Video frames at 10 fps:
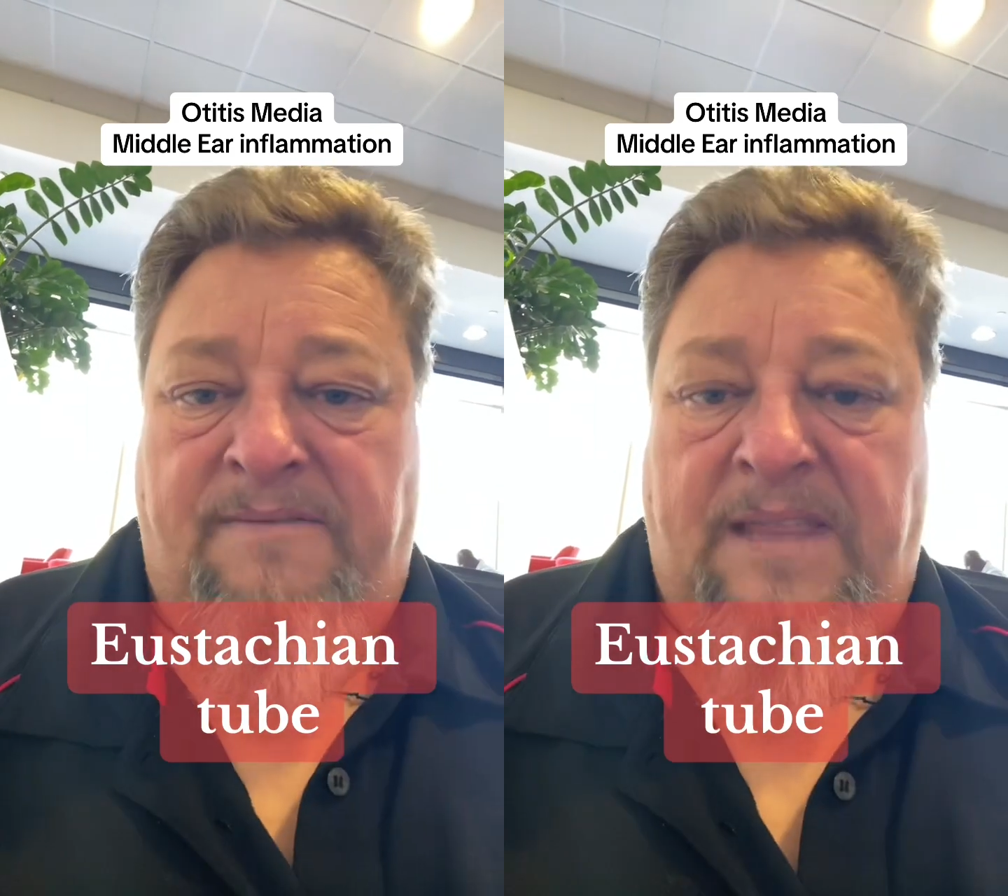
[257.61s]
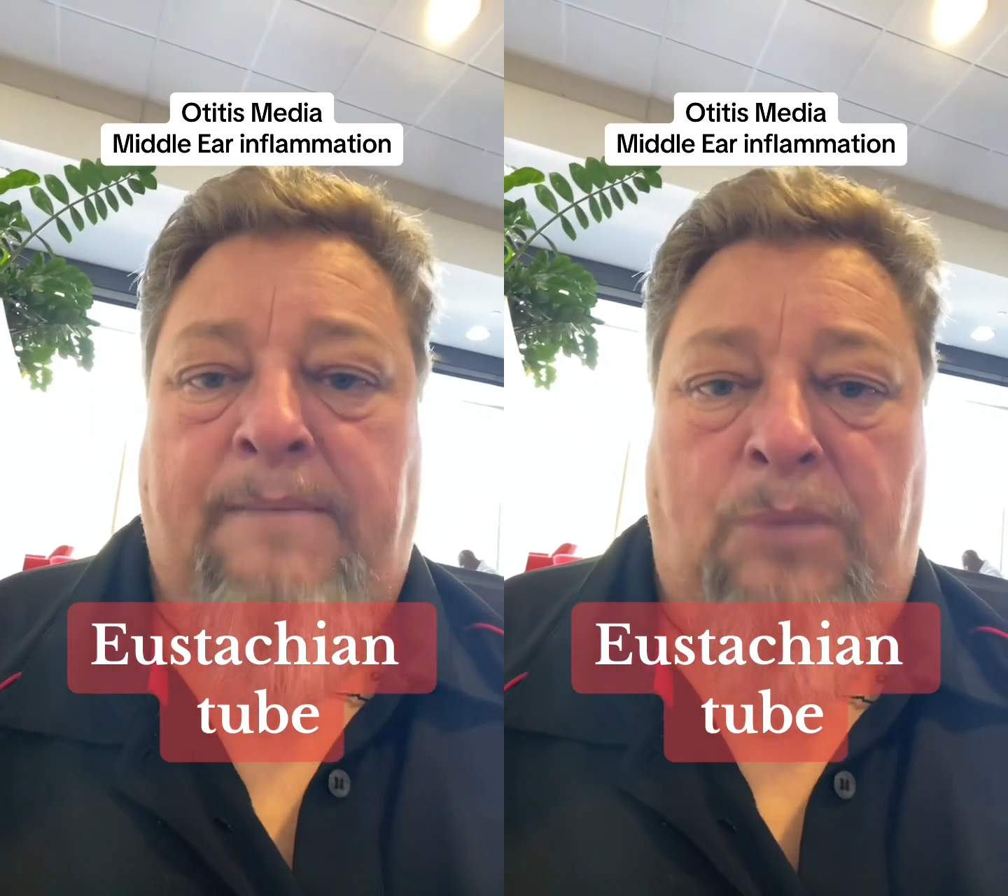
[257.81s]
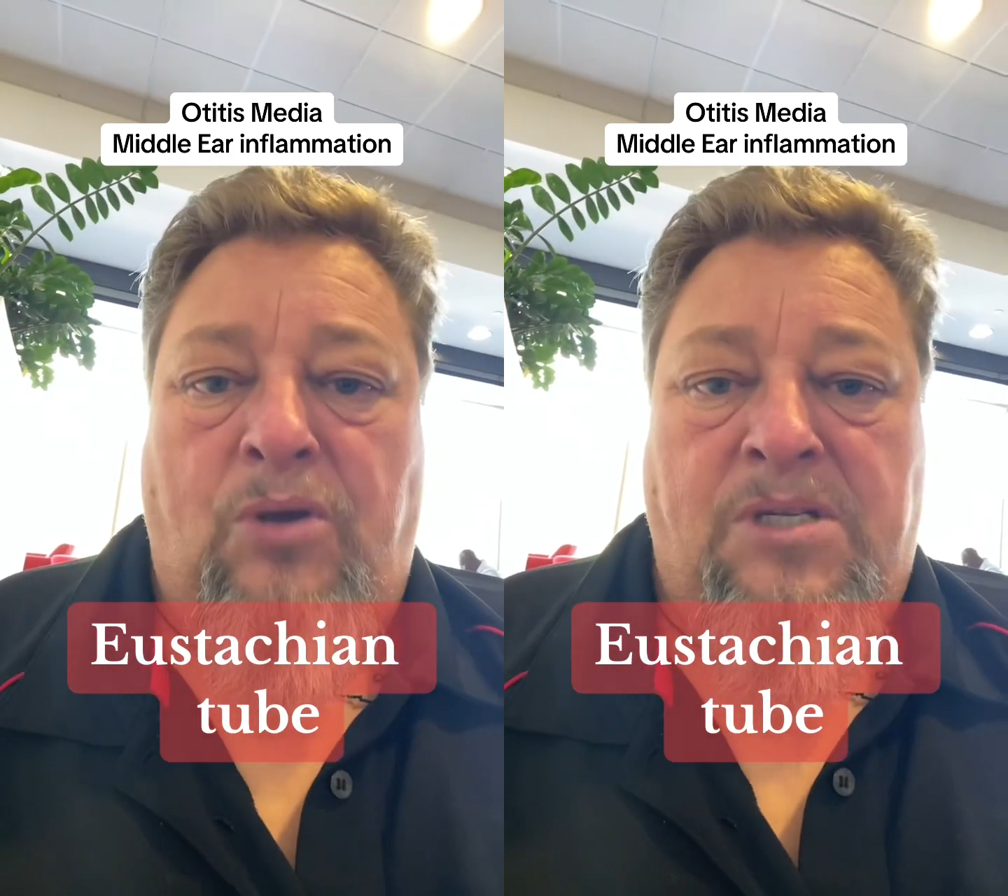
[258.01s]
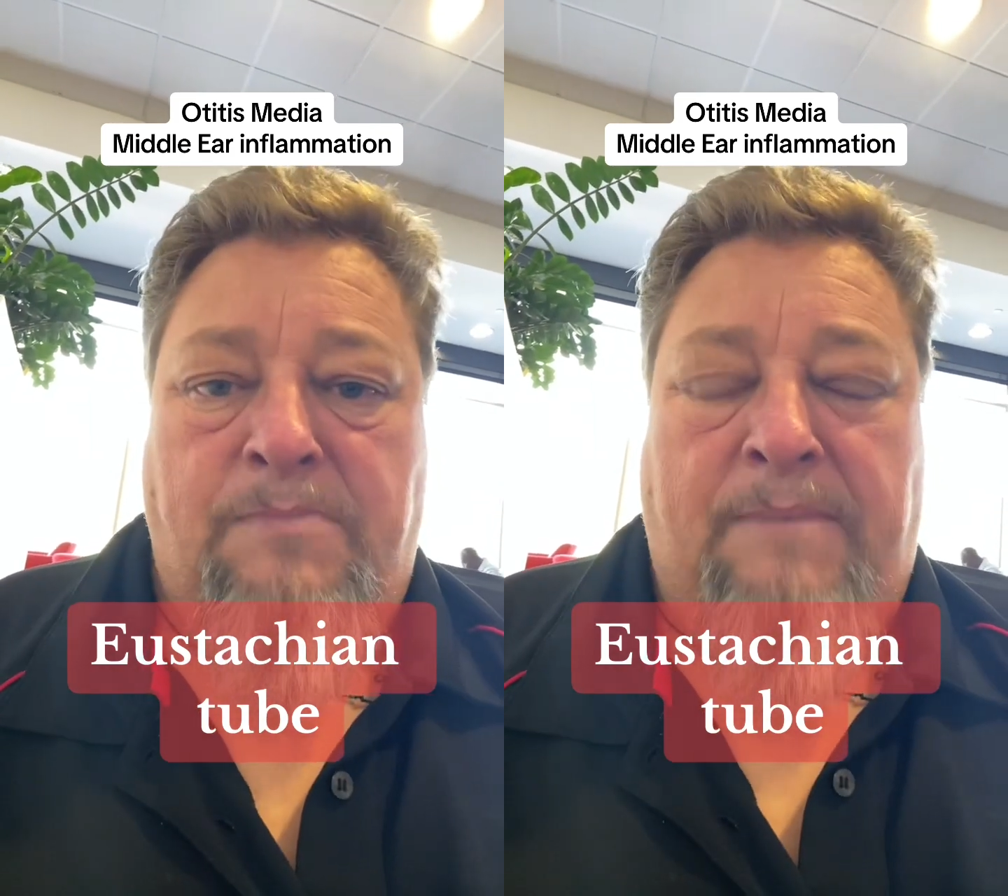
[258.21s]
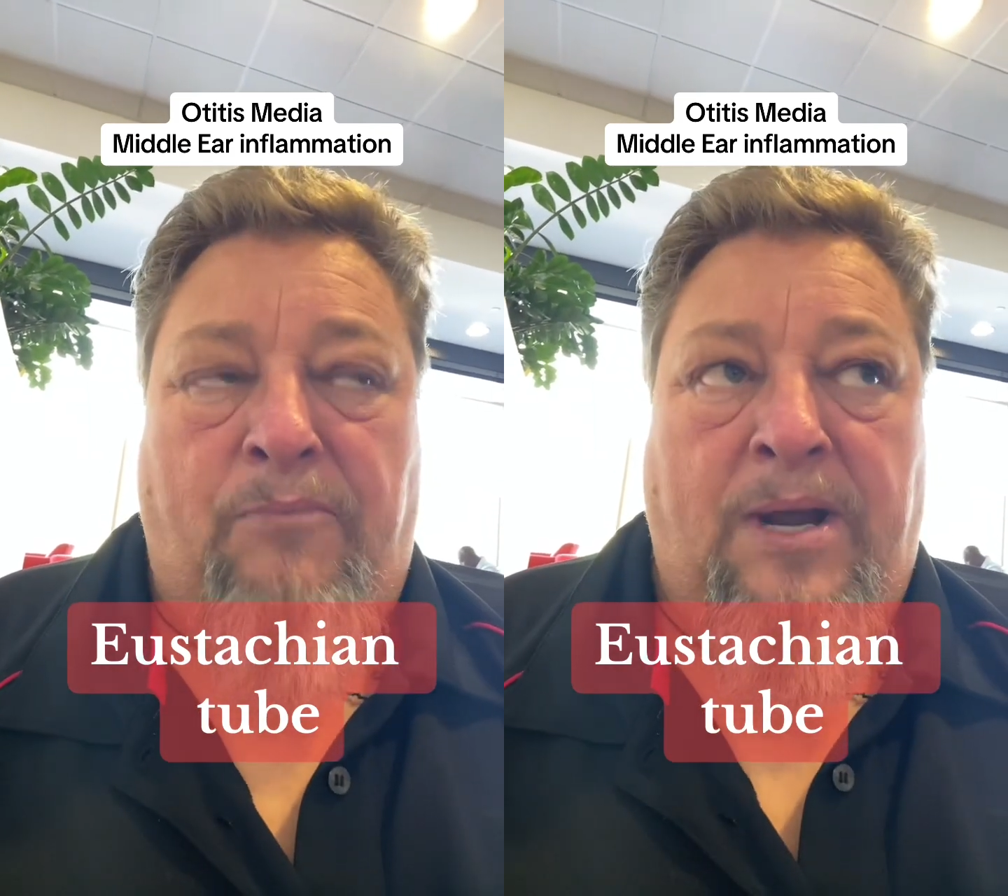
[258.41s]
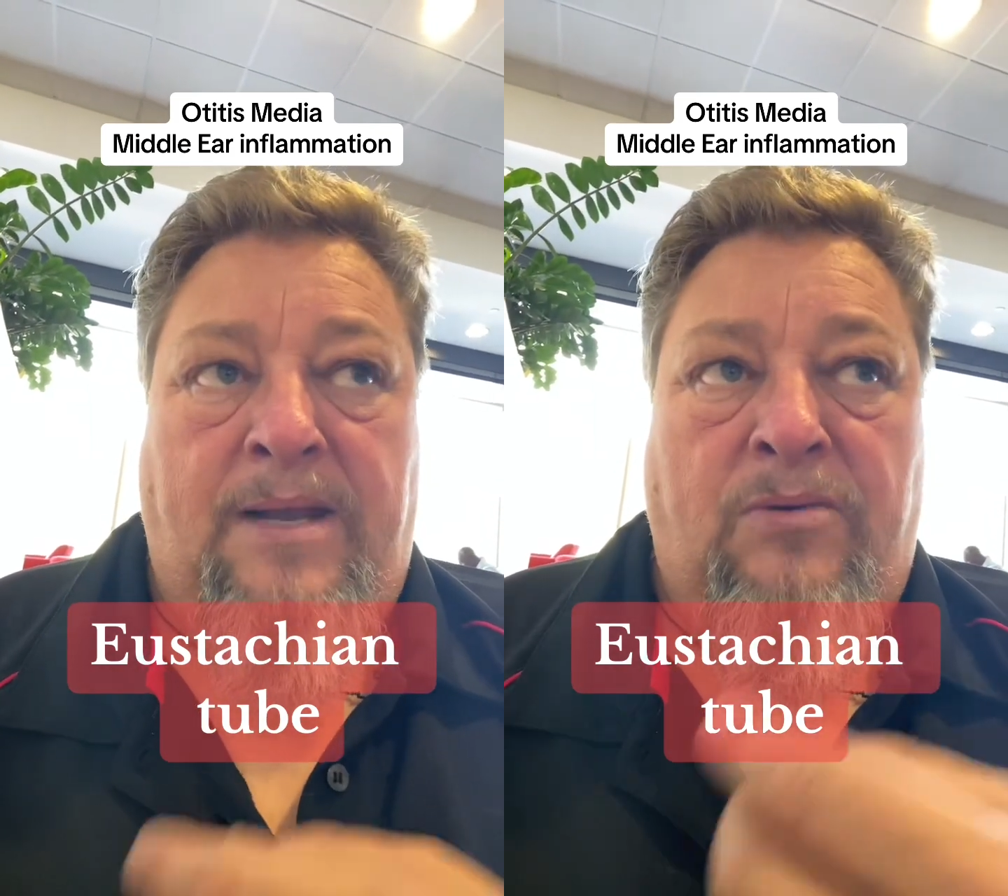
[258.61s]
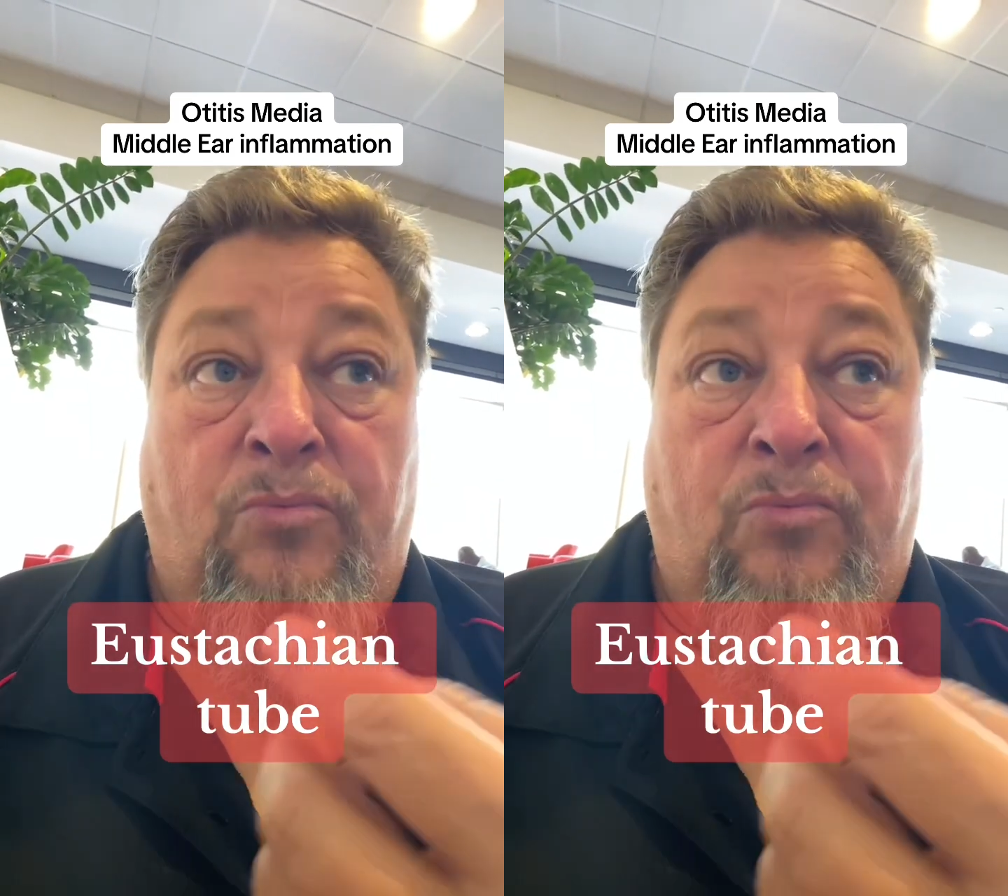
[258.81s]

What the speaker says: of that mucous membrane,